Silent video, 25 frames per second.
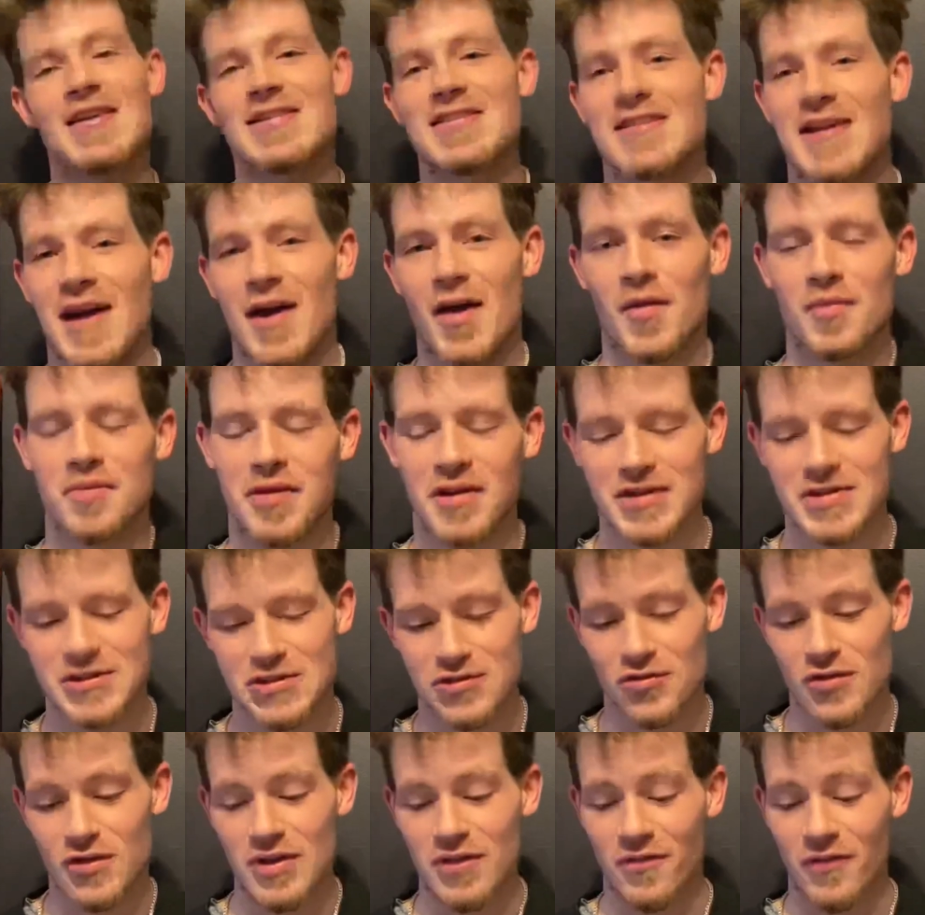out plus
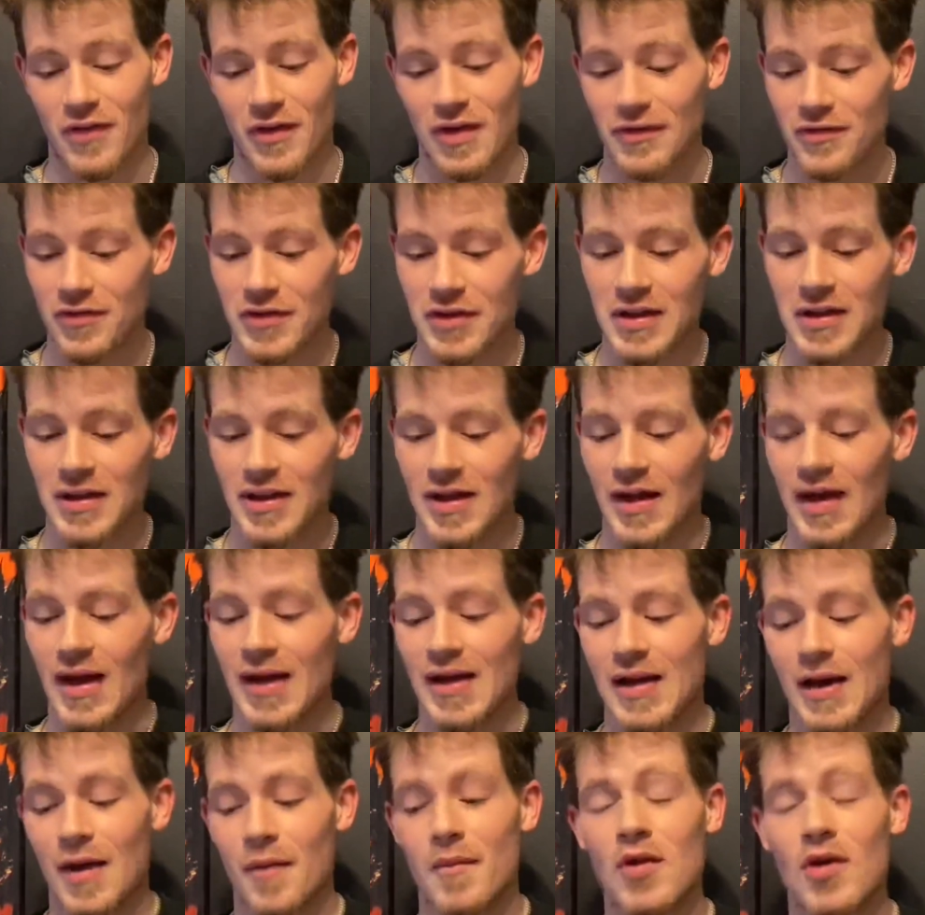350,
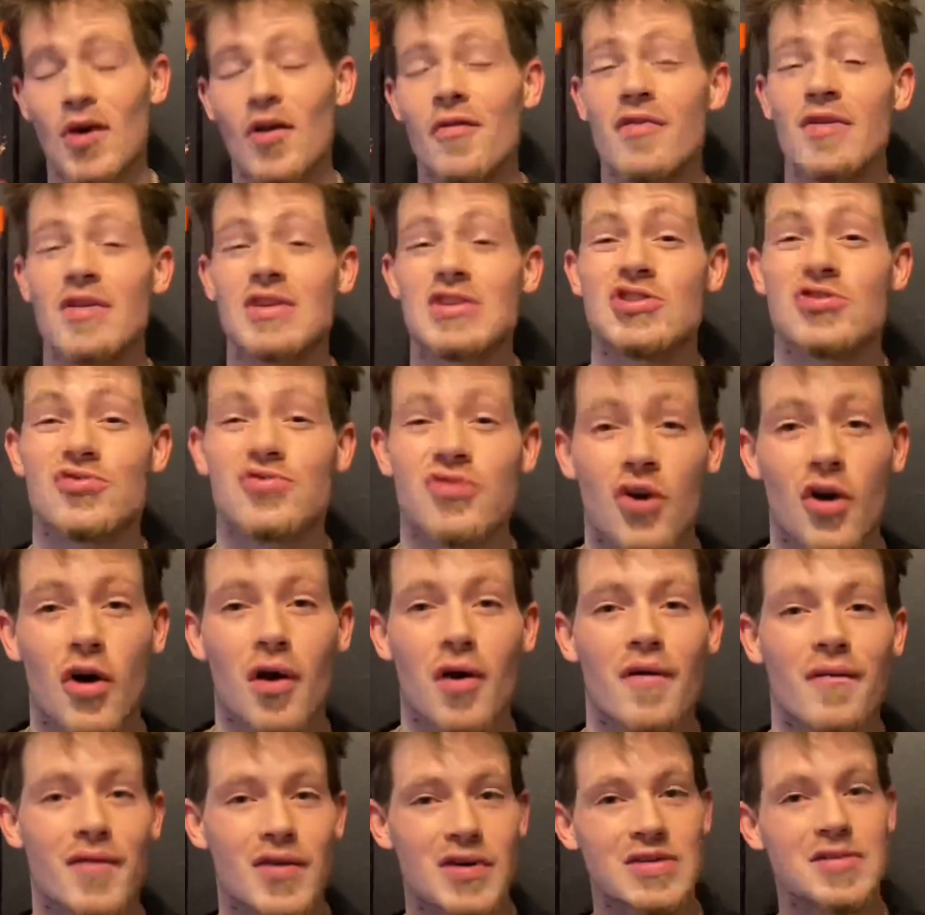coming off a draw
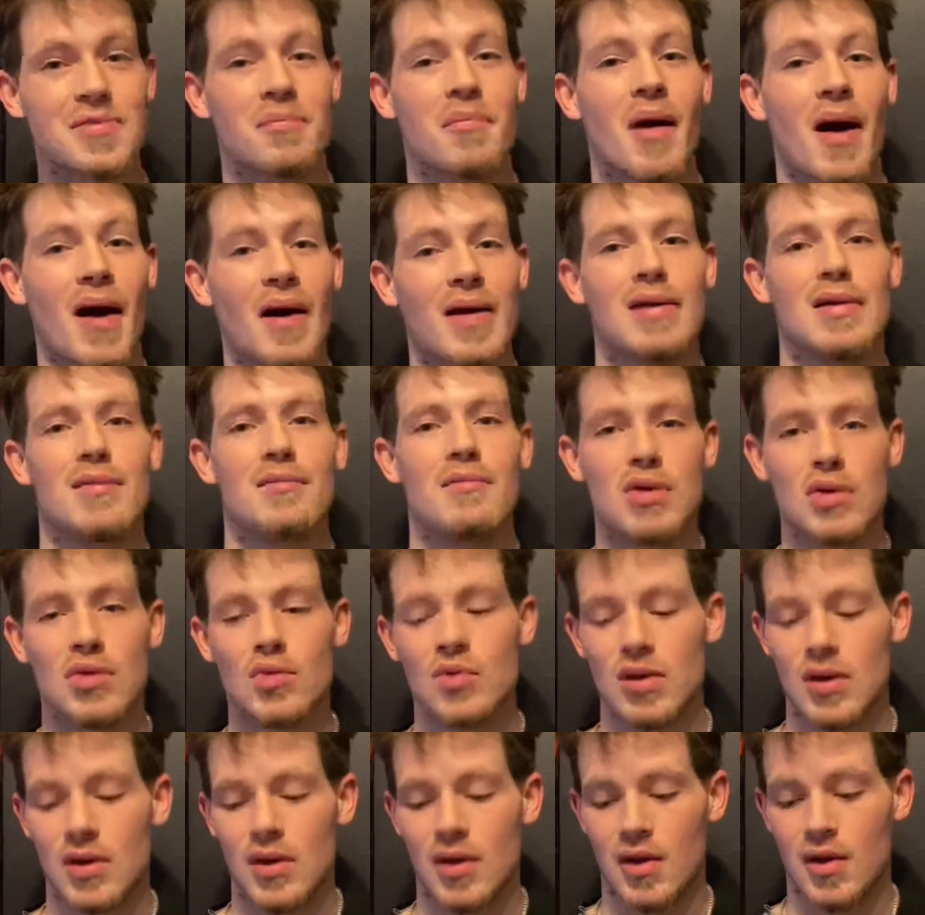versus Bayern
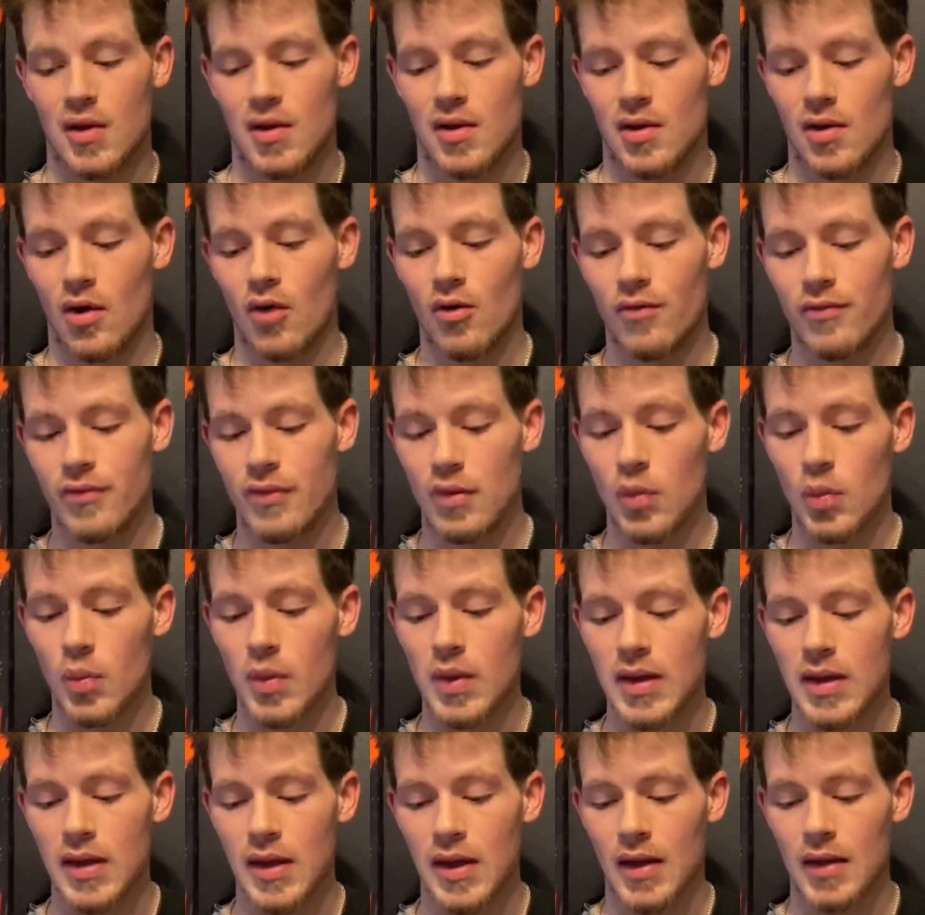Munich over the
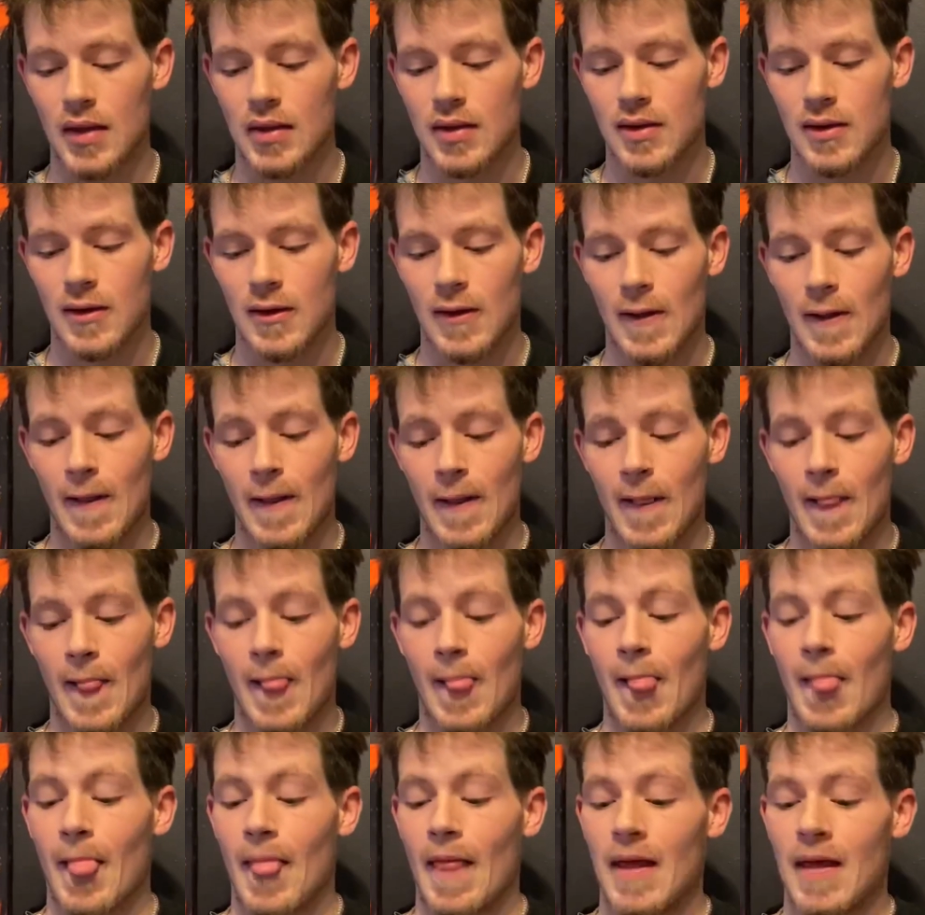weekend
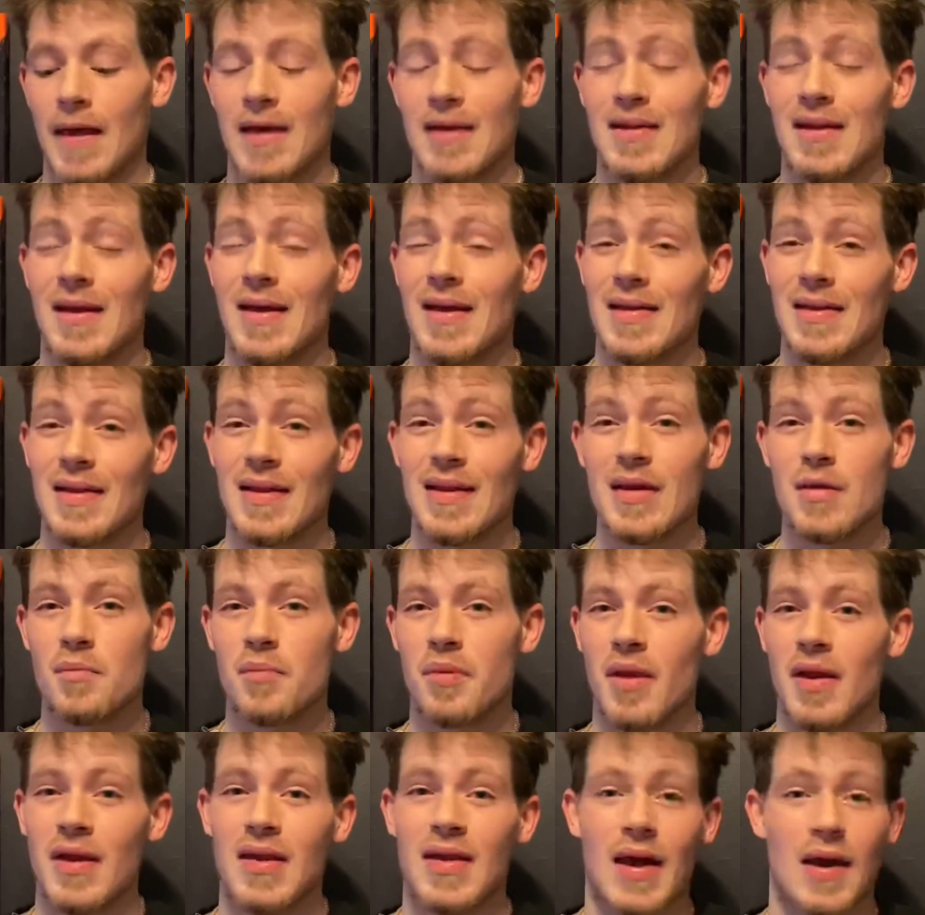in their league
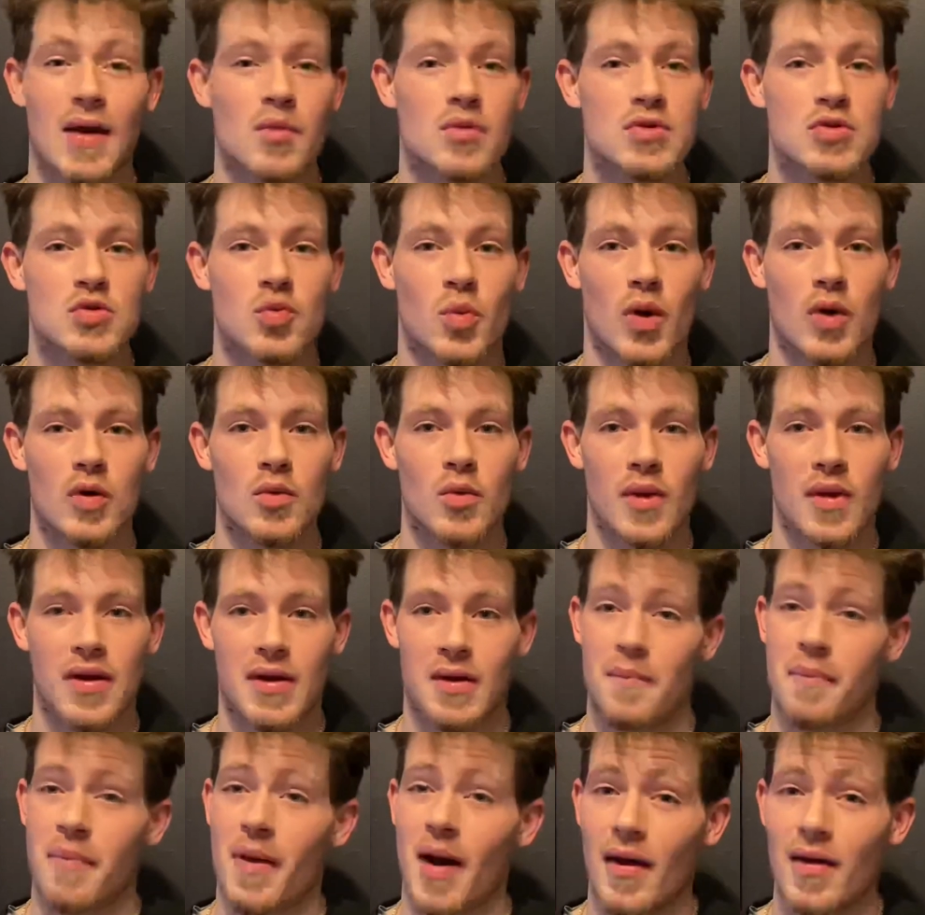play. That was one where
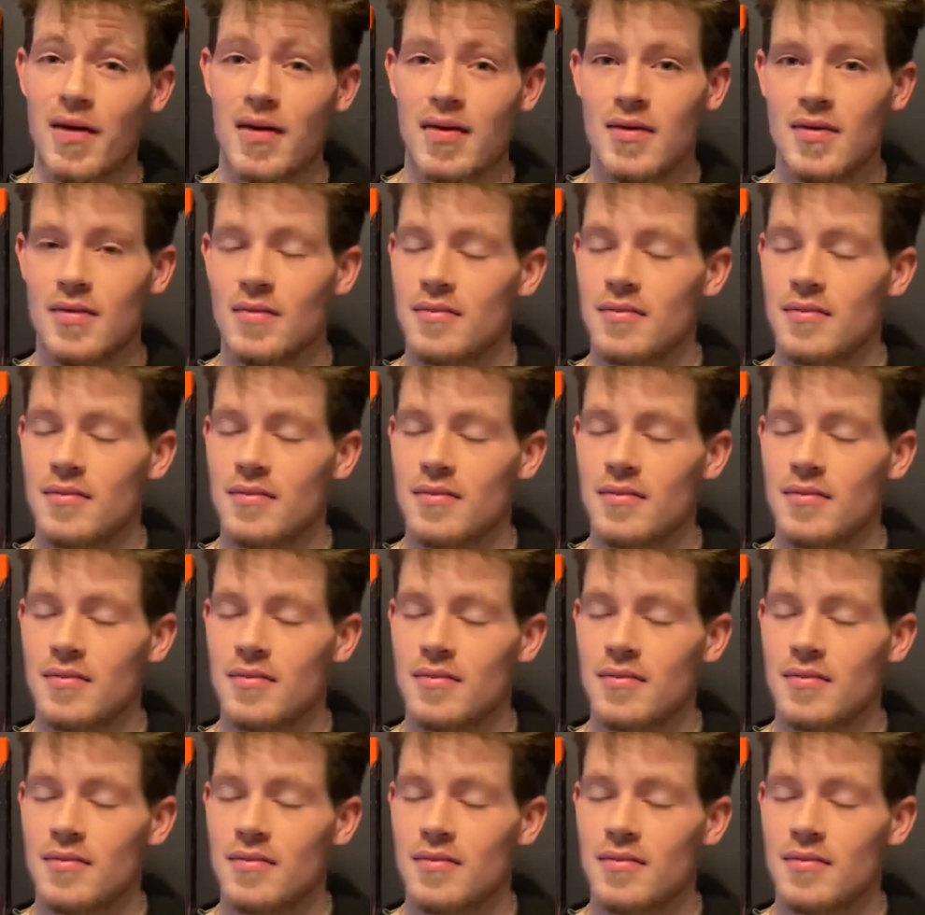Bayern